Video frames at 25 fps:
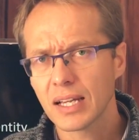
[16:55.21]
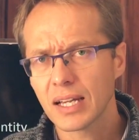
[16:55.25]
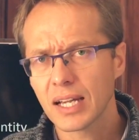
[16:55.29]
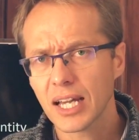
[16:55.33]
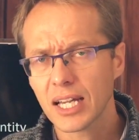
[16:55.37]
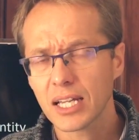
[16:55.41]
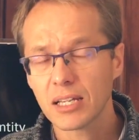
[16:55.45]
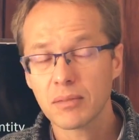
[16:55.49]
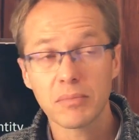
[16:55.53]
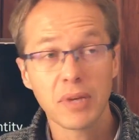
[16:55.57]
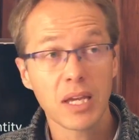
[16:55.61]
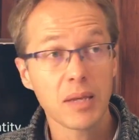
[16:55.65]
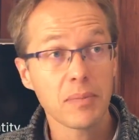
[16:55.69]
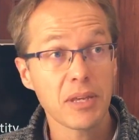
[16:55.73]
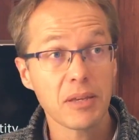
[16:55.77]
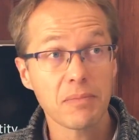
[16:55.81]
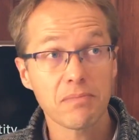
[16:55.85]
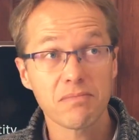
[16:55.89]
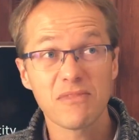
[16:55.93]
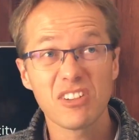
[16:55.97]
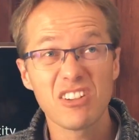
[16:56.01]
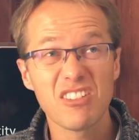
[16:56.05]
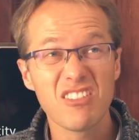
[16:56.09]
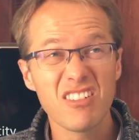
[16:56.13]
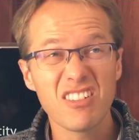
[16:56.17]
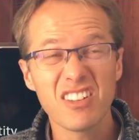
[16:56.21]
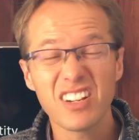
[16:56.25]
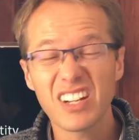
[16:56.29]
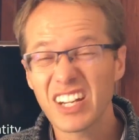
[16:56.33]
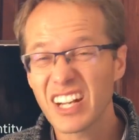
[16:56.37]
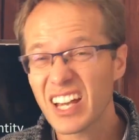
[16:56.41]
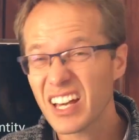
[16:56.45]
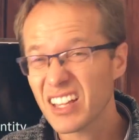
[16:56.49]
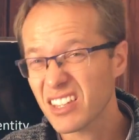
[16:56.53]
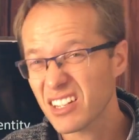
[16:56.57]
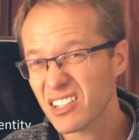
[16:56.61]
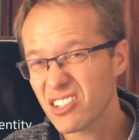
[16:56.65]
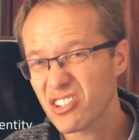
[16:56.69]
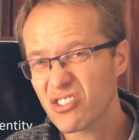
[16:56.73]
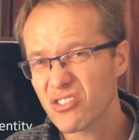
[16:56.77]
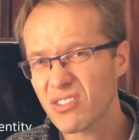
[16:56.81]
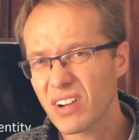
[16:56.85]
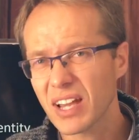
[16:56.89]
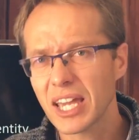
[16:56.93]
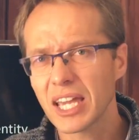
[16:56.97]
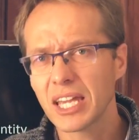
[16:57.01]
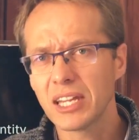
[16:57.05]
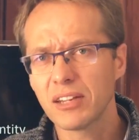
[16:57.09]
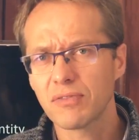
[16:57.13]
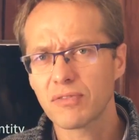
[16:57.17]
I can maybe learn another
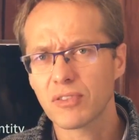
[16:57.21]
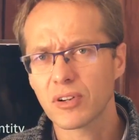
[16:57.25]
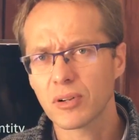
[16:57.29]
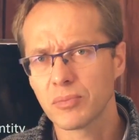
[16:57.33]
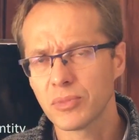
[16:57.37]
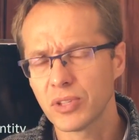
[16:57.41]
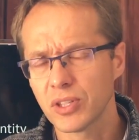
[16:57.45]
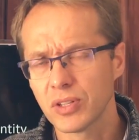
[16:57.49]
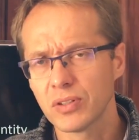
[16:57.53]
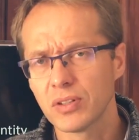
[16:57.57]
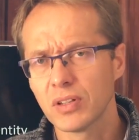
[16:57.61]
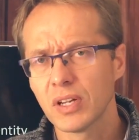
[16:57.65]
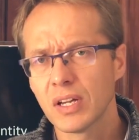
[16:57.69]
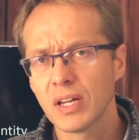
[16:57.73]
trade from you